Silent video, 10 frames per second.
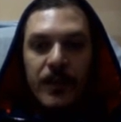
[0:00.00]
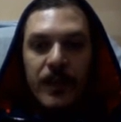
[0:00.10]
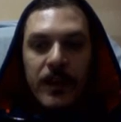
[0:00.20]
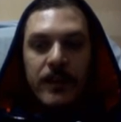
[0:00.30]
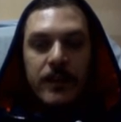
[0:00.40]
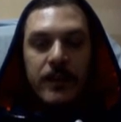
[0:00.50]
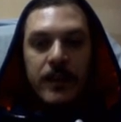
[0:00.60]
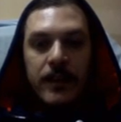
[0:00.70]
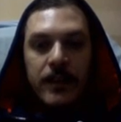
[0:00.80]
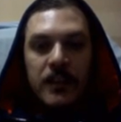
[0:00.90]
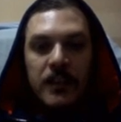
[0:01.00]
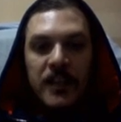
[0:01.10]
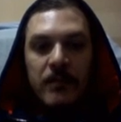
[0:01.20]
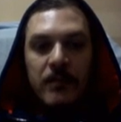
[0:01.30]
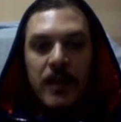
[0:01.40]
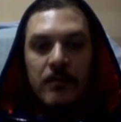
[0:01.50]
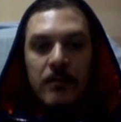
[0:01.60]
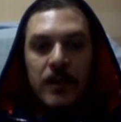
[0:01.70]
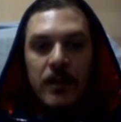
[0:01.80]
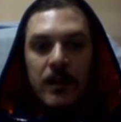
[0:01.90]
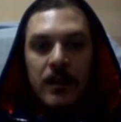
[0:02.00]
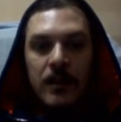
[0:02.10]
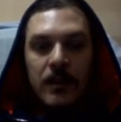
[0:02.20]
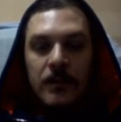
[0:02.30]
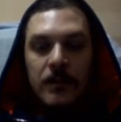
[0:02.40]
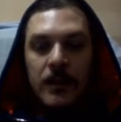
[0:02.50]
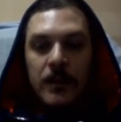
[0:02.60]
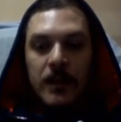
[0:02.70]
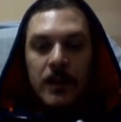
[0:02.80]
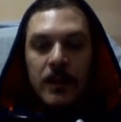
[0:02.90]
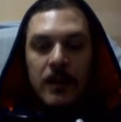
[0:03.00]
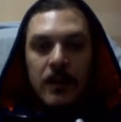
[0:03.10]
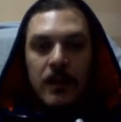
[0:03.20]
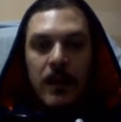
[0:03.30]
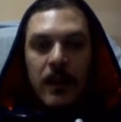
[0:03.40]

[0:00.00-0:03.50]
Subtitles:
and at the same time, I